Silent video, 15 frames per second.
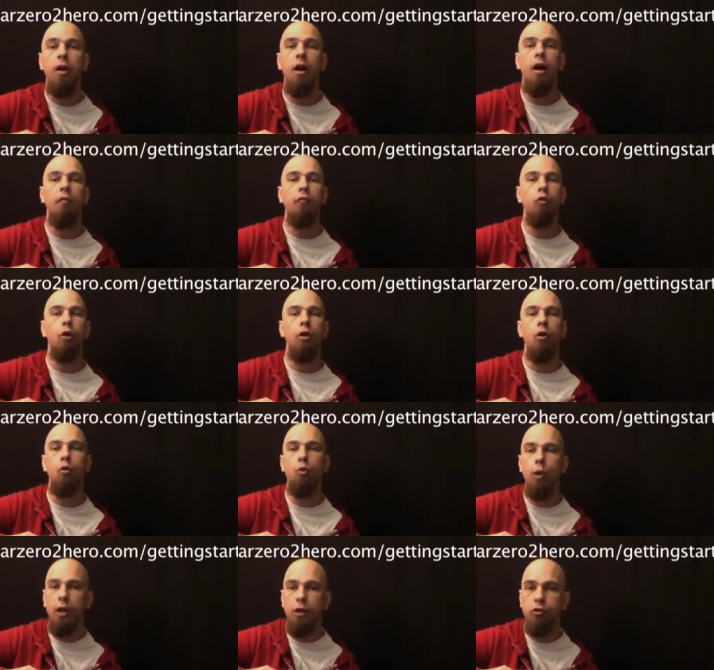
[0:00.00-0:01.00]
I've got a
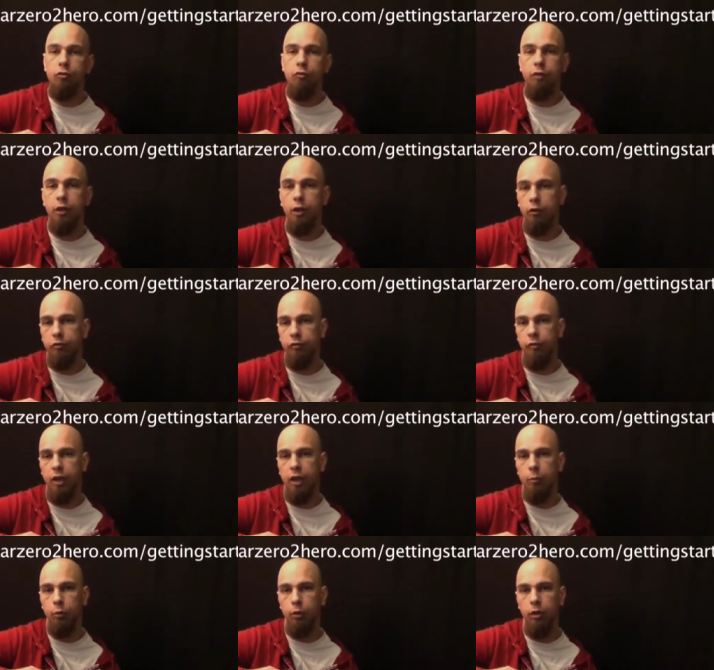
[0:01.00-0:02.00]
range of videos
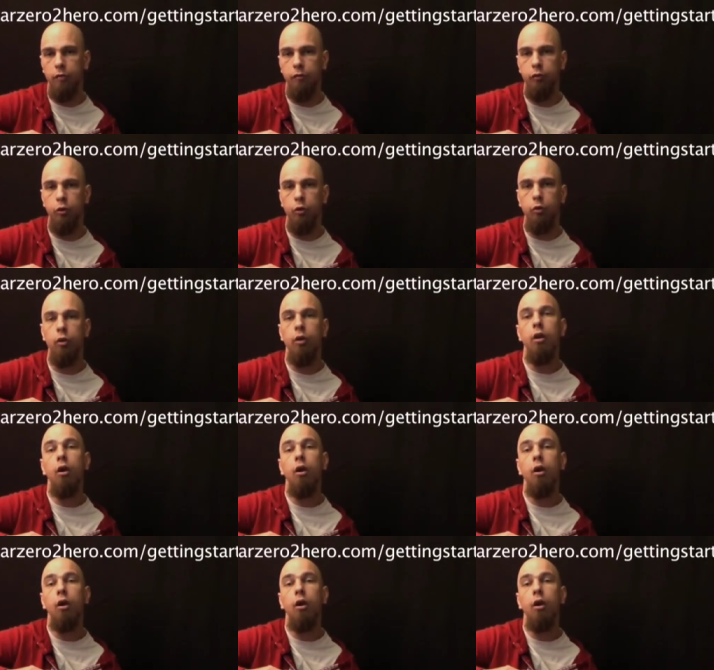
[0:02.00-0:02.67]
available there for you,